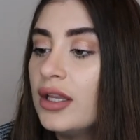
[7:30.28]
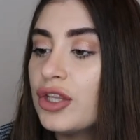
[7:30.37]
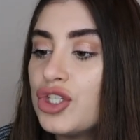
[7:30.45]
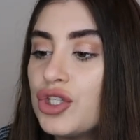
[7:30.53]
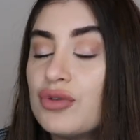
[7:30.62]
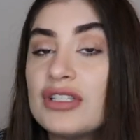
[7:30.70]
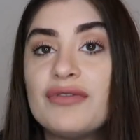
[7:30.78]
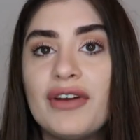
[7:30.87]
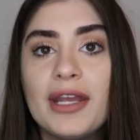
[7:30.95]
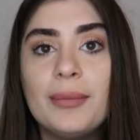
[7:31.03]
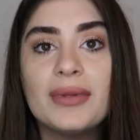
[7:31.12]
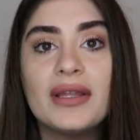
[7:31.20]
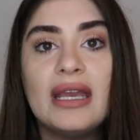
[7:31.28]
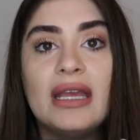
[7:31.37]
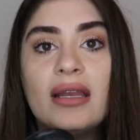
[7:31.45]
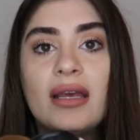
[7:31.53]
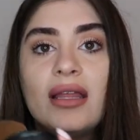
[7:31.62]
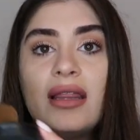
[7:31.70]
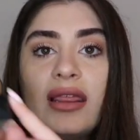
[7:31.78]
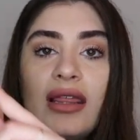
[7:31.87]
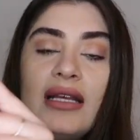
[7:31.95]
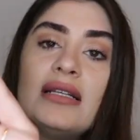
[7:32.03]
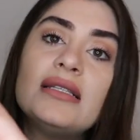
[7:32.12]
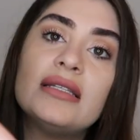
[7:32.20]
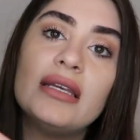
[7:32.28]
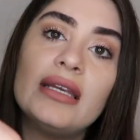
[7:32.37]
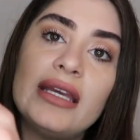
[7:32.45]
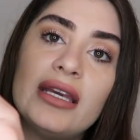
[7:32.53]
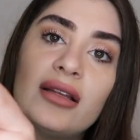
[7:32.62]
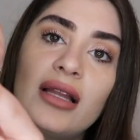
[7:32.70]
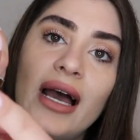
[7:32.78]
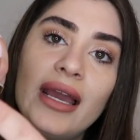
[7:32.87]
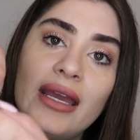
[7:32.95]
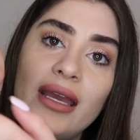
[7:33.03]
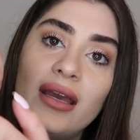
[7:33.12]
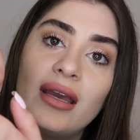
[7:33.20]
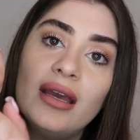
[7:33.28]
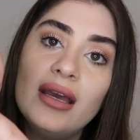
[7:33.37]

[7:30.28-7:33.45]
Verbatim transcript: the shoe is very plain this heel height